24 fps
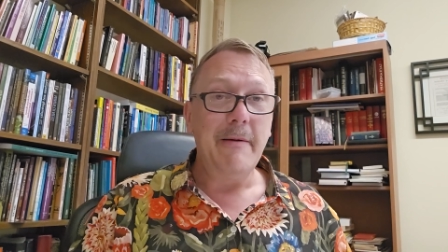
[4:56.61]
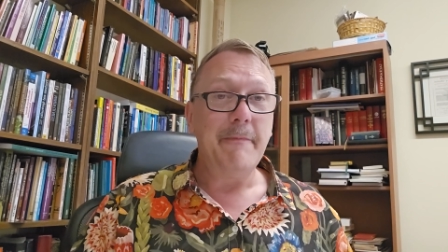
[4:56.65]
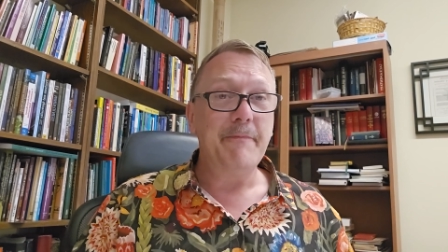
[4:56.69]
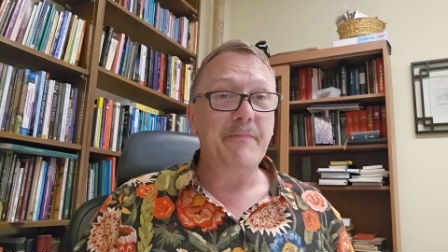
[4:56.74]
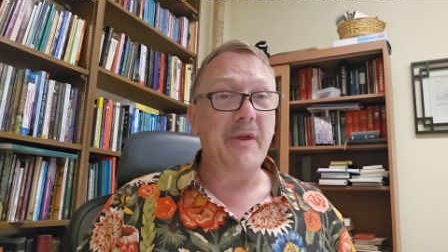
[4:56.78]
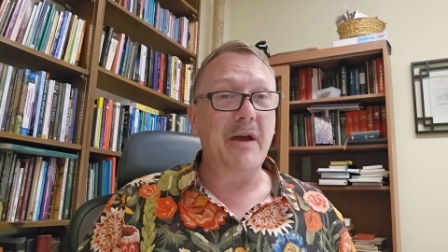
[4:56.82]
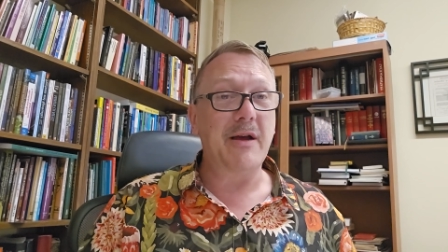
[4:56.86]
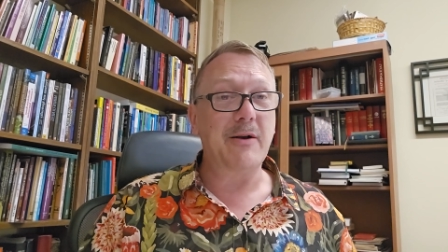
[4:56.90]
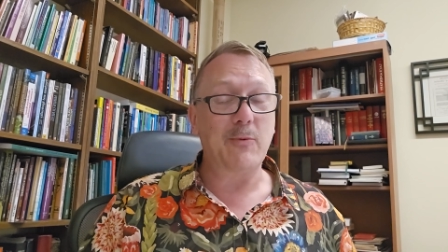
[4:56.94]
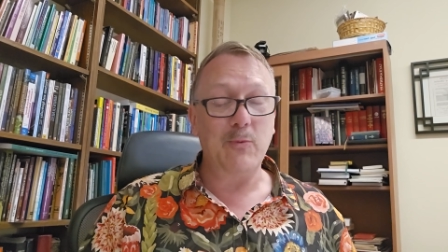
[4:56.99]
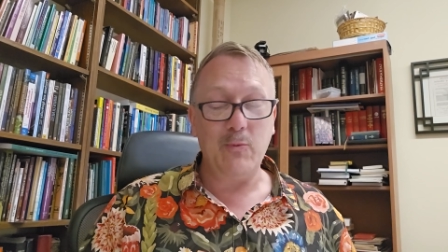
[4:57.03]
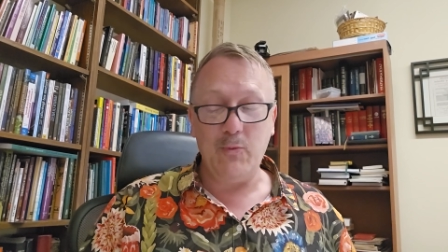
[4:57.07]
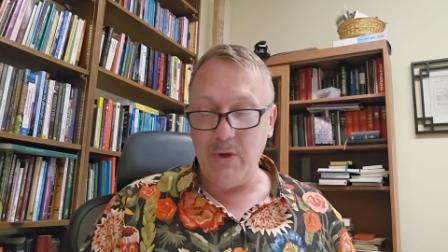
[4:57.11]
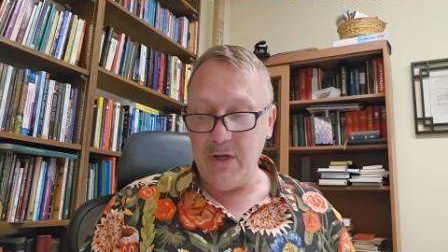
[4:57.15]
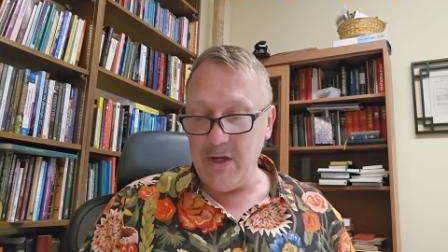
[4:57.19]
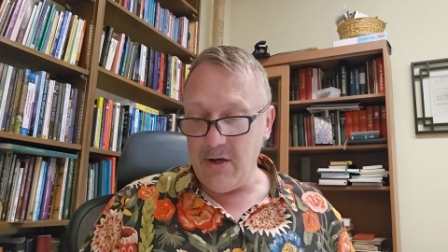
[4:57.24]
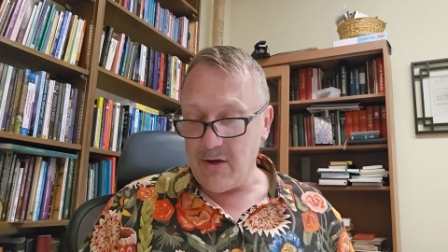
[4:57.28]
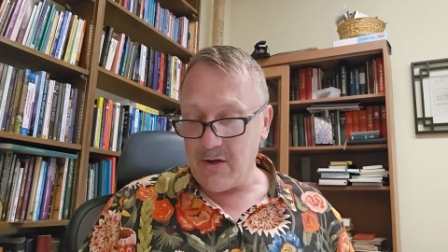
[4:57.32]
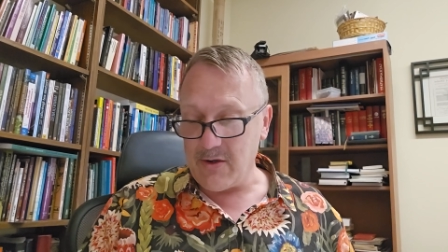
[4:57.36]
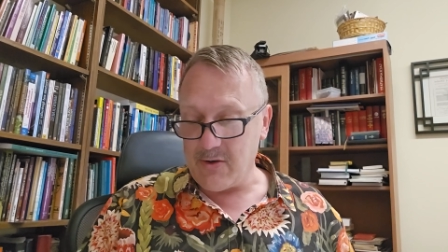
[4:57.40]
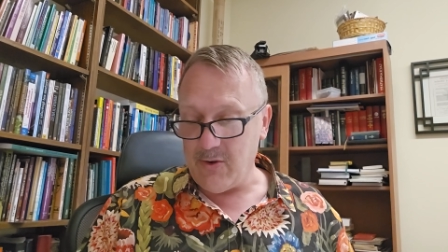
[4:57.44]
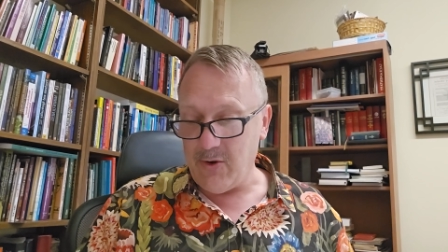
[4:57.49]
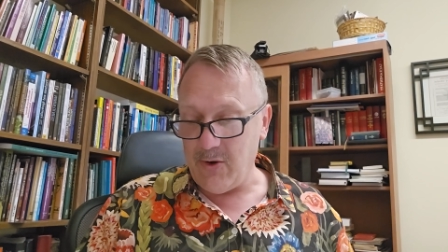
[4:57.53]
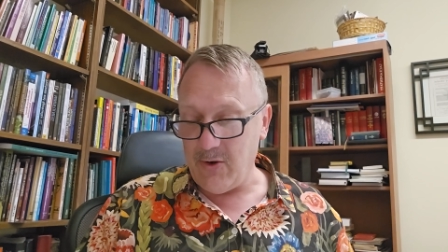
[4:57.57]
that we
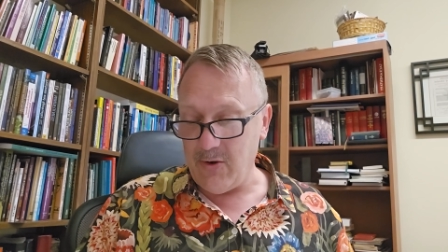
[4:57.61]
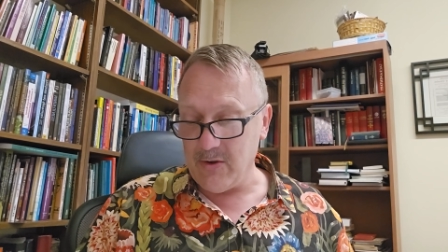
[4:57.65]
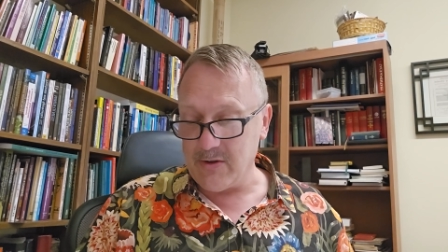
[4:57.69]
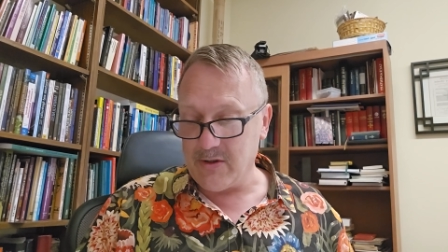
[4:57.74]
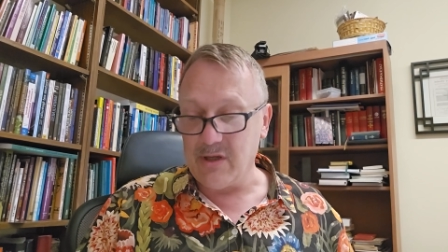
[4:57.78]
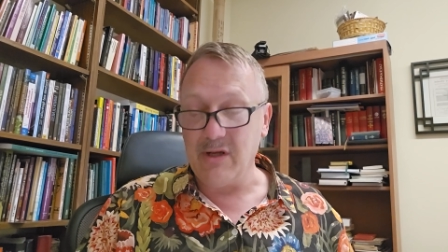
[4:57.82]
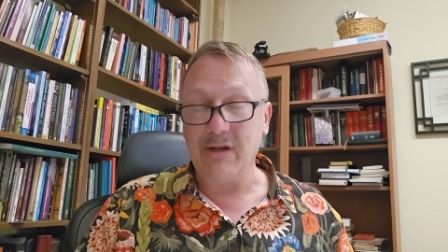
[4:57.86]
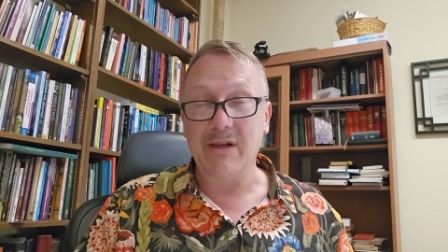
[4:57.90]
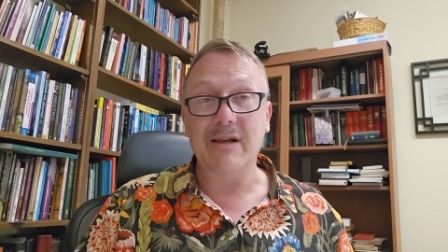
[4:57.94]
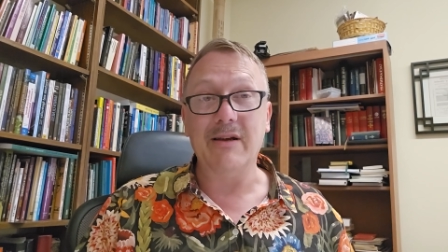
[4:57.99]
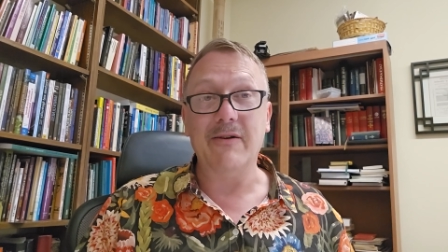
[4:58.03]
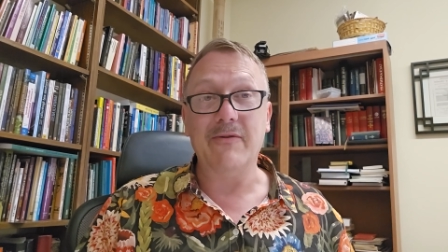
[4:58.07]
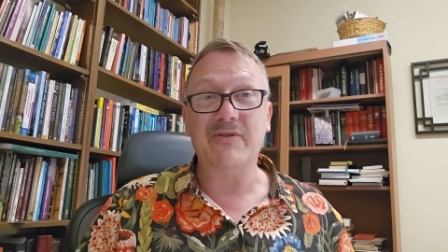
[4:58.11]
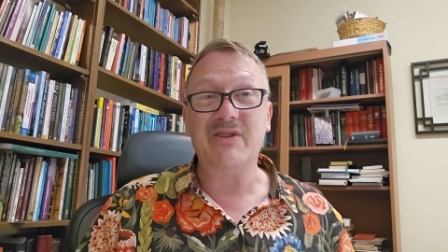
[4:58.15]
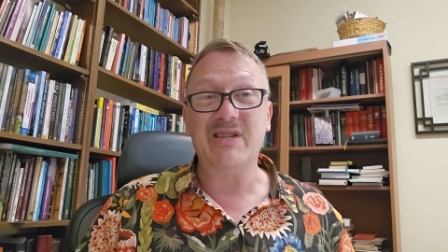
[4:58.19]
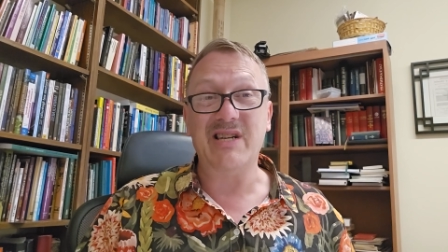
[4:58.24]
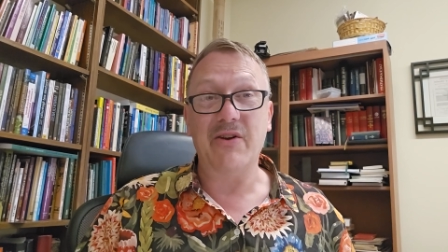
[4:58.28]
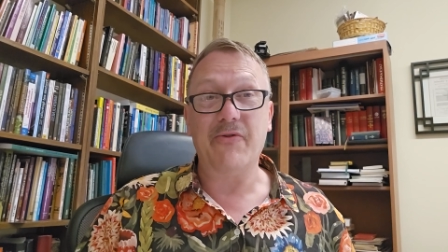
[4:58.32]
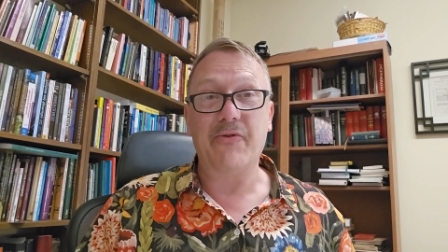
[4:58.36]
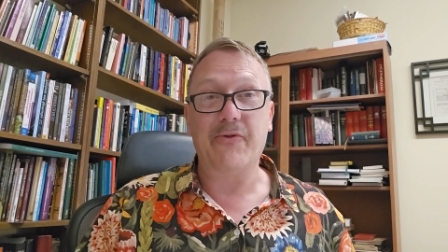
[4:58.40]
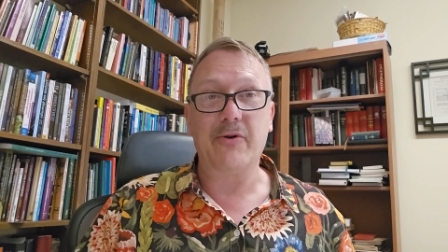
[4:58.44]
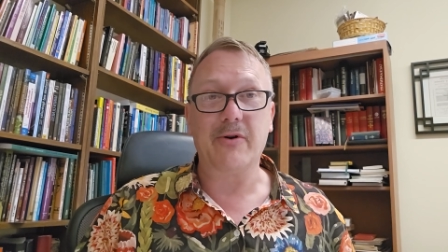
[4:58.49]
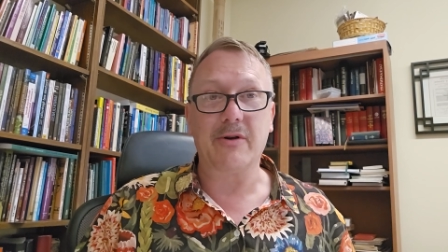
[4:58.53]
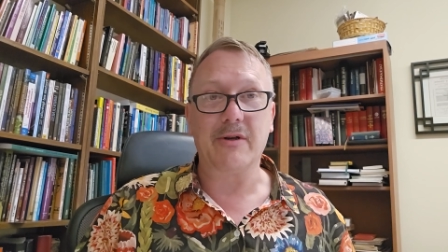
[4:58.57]
are called to live
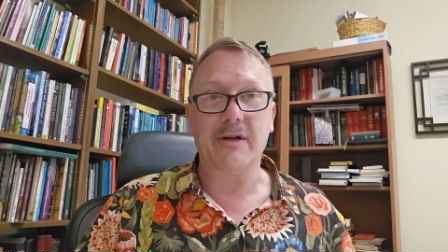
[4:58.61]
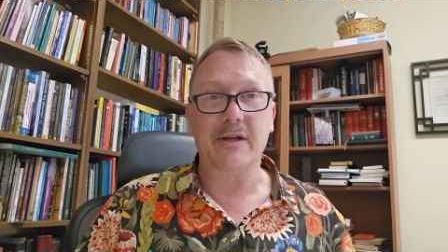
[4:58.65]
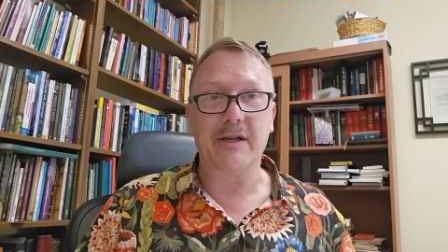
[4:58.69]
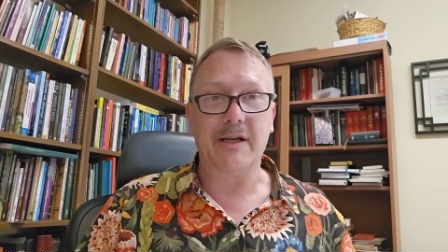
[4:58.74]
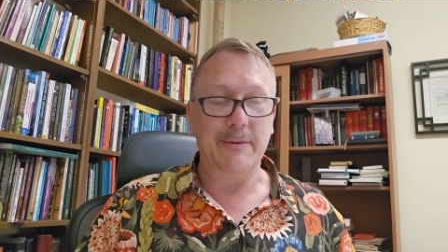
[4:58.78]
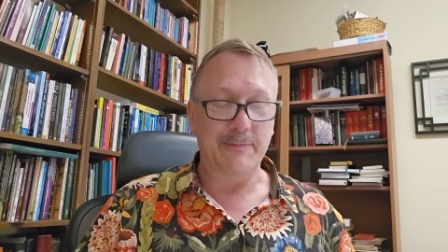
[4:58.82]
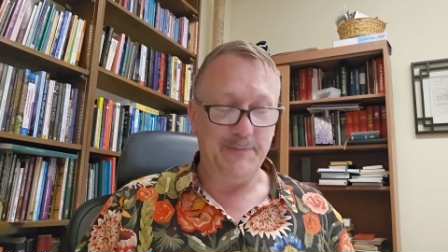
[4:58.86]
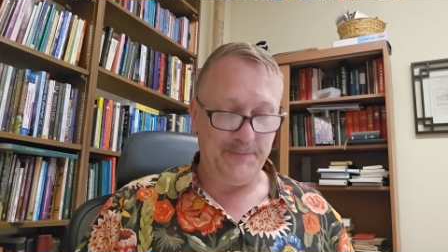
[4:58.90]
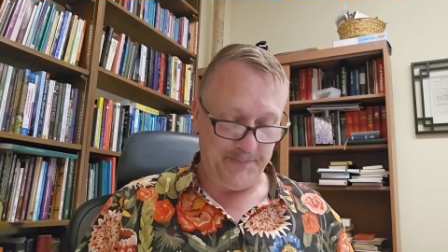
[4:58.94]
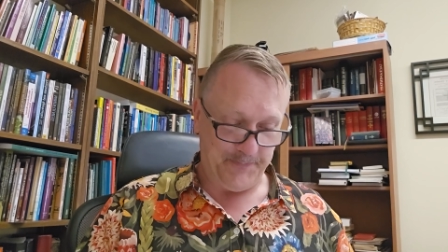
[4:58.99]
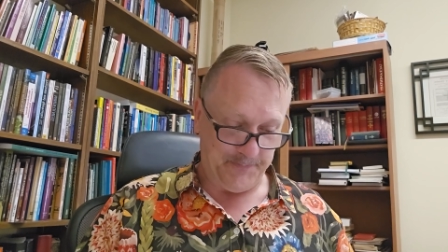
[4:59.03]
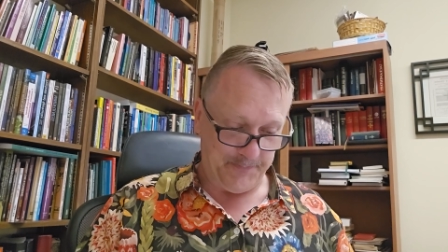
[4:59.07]
differently